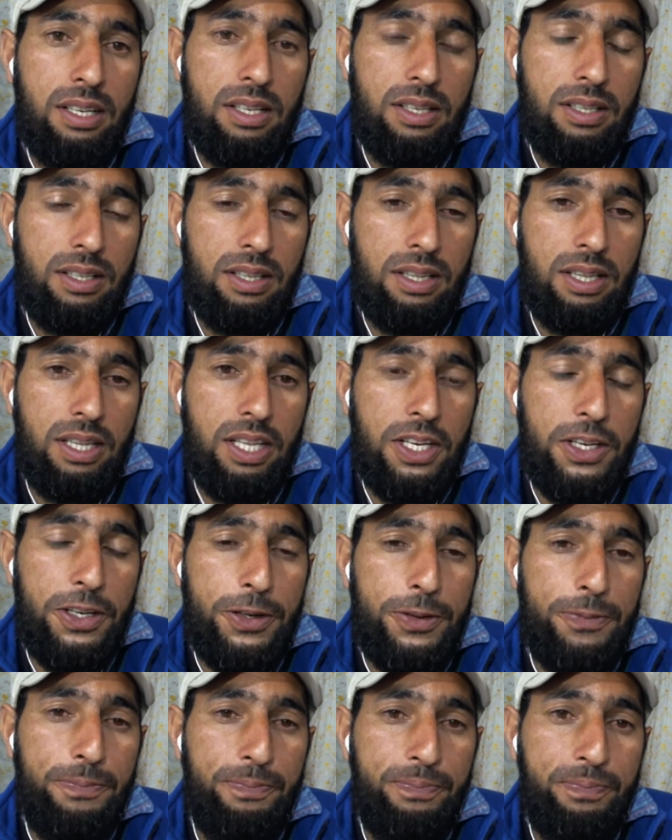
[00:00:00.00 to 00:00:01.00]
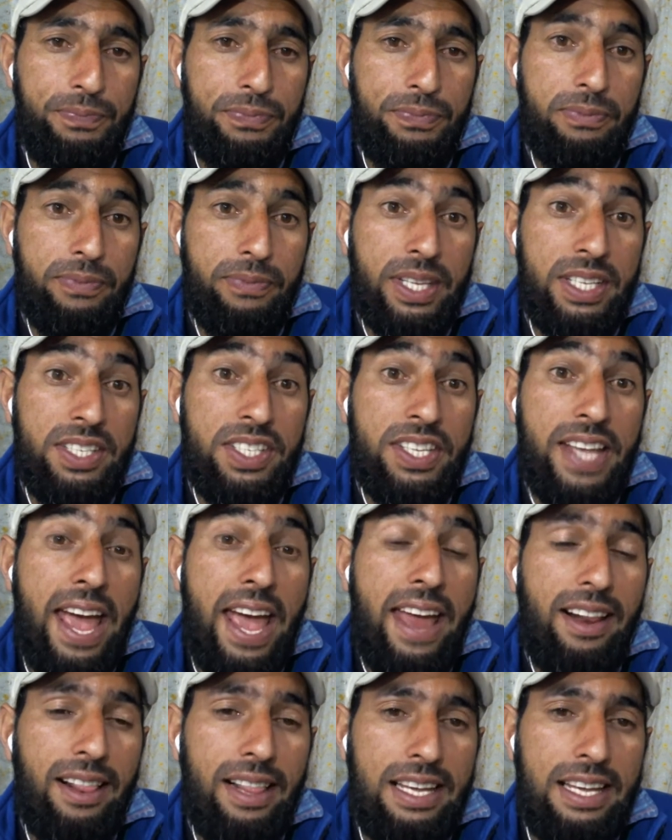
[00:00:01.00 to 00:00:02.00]
the
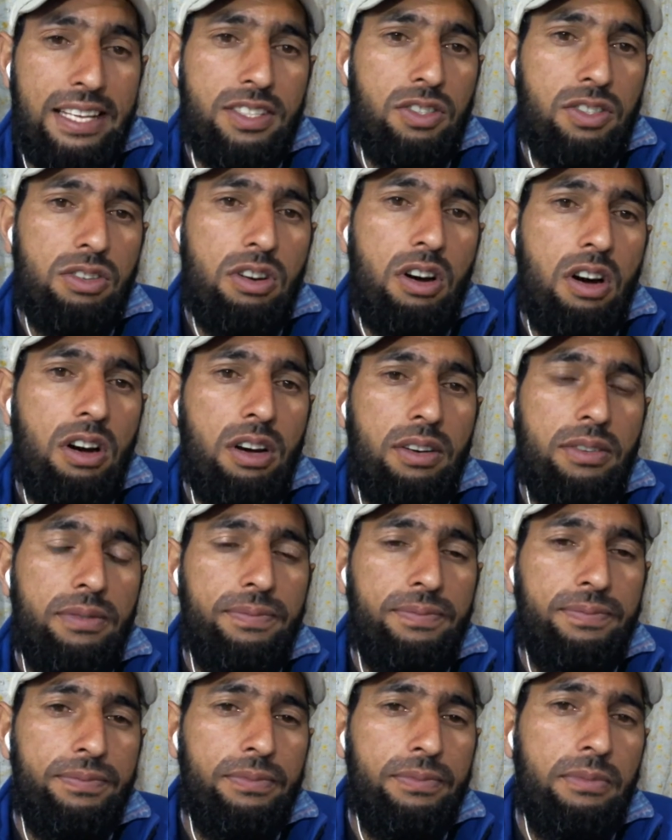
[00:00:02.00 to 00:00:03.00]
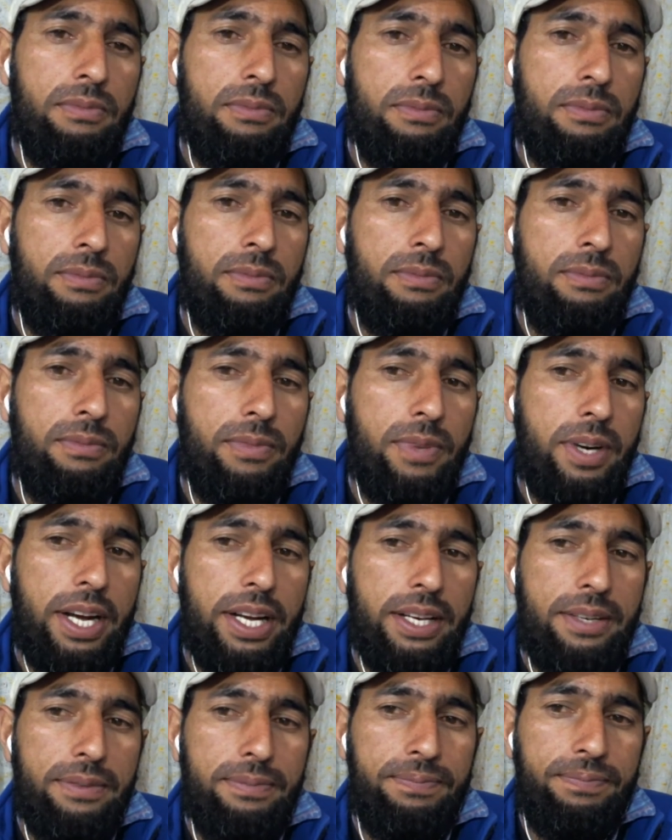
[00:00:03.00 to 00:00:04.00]
scandalous talk,
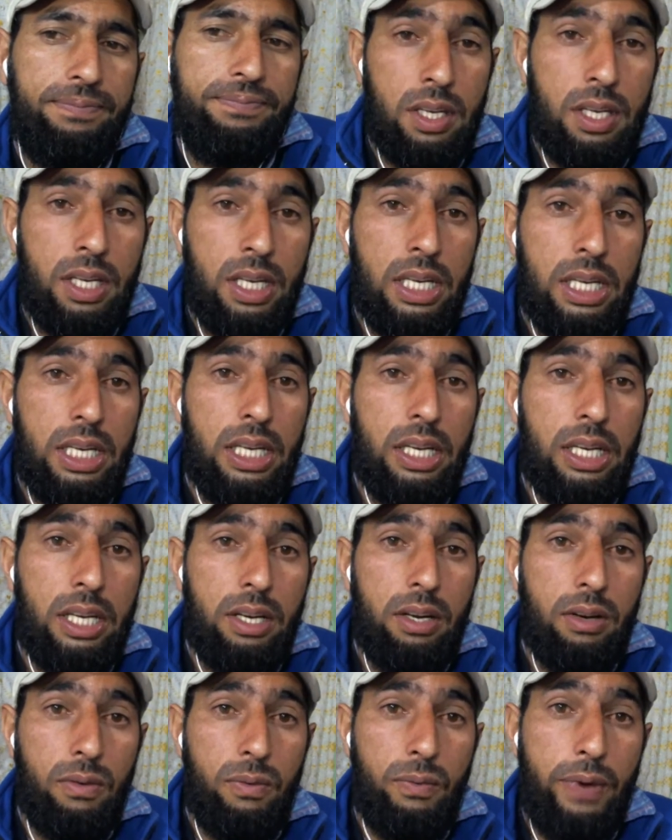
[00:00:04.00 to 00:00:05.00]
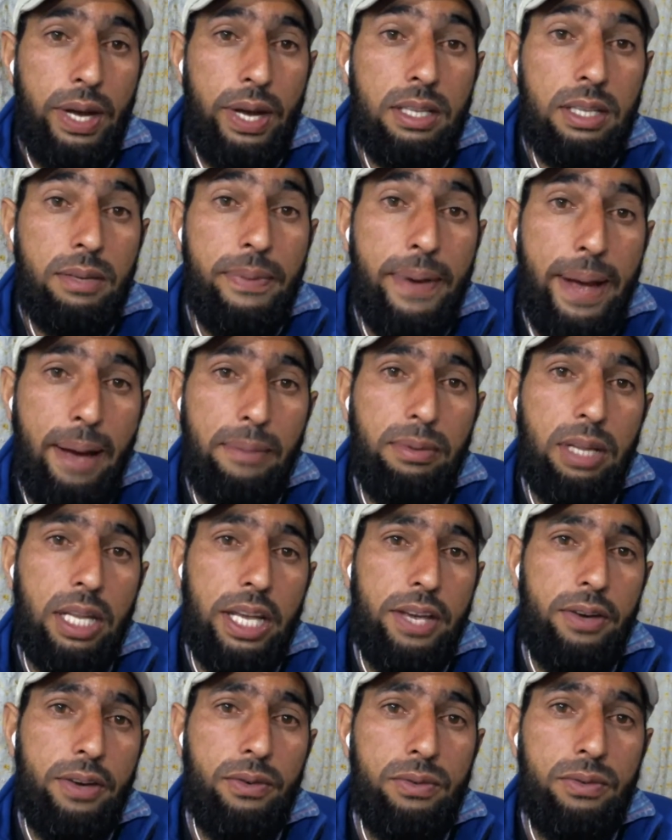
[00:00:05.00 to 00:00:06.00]
right? When the
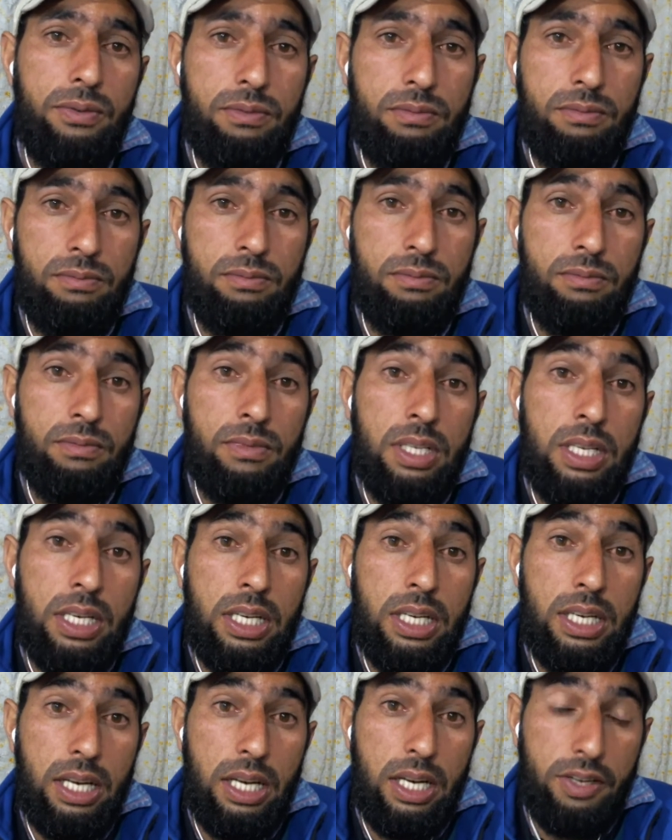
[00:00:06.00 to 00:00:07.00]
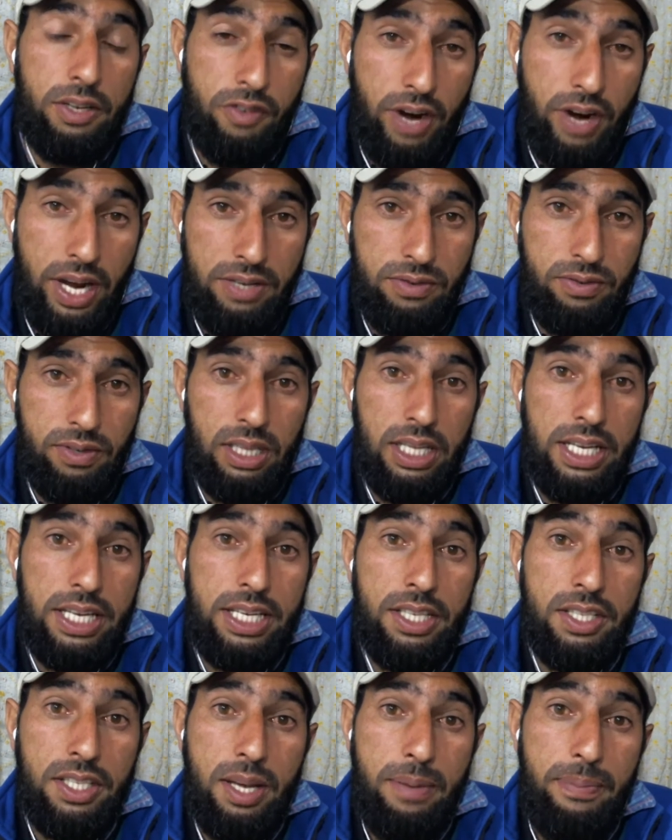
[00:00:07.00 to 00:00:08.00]
Fabliau gradually
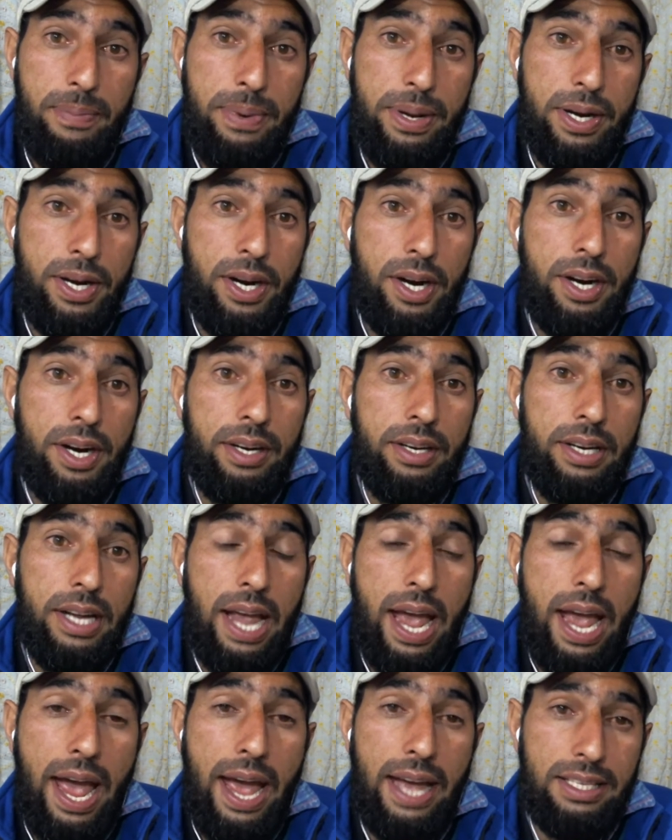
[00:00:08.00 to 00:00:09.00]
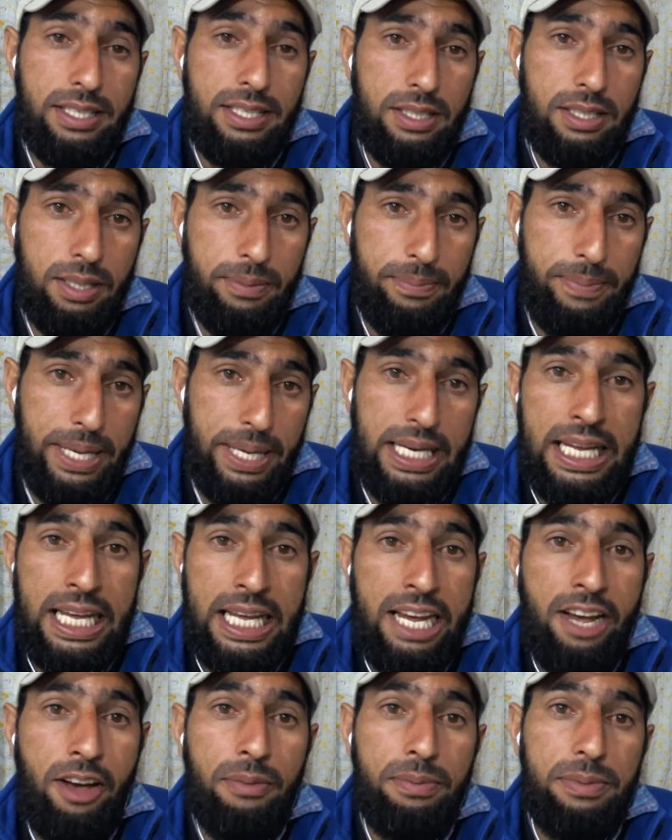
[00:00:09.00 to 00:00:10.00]
disappeared at the
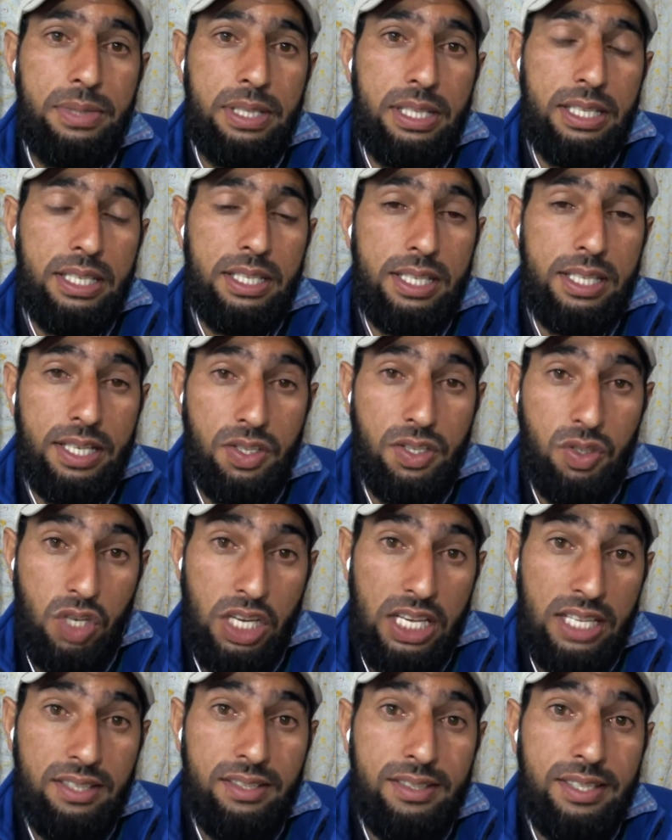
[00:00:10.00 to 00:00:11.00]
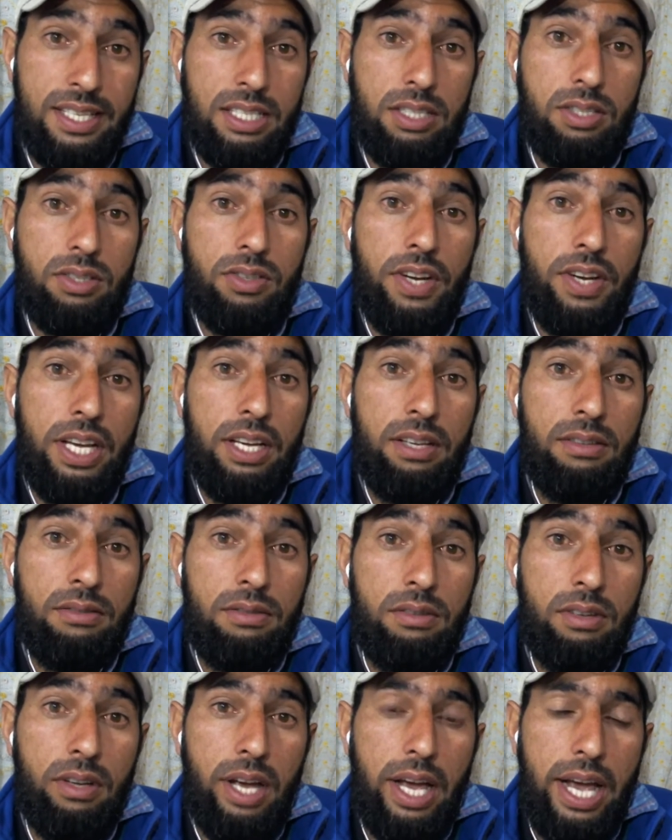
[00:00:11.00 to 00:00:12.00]
beginning of the 16th century,
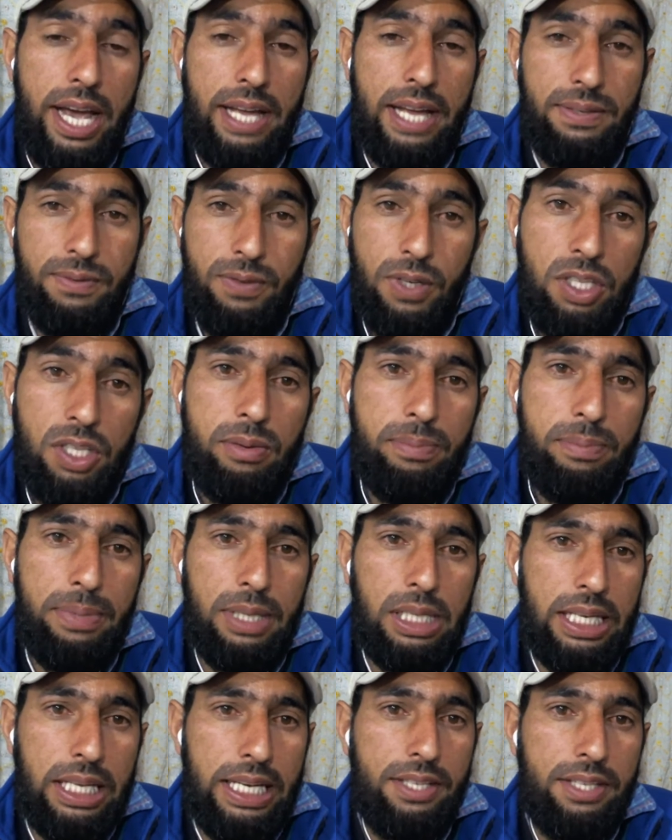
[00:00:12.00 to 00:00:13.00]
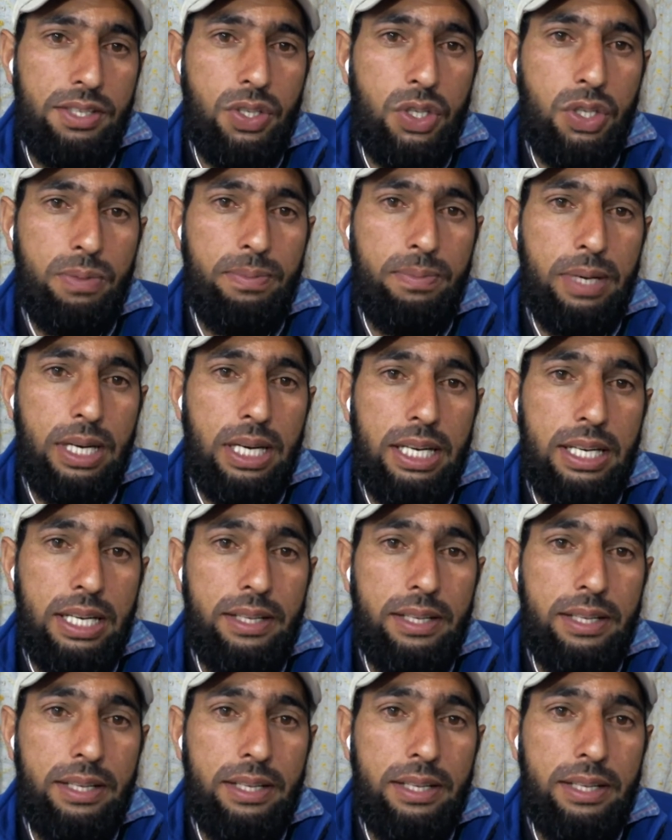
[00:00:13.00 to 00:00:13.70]
it was replaced by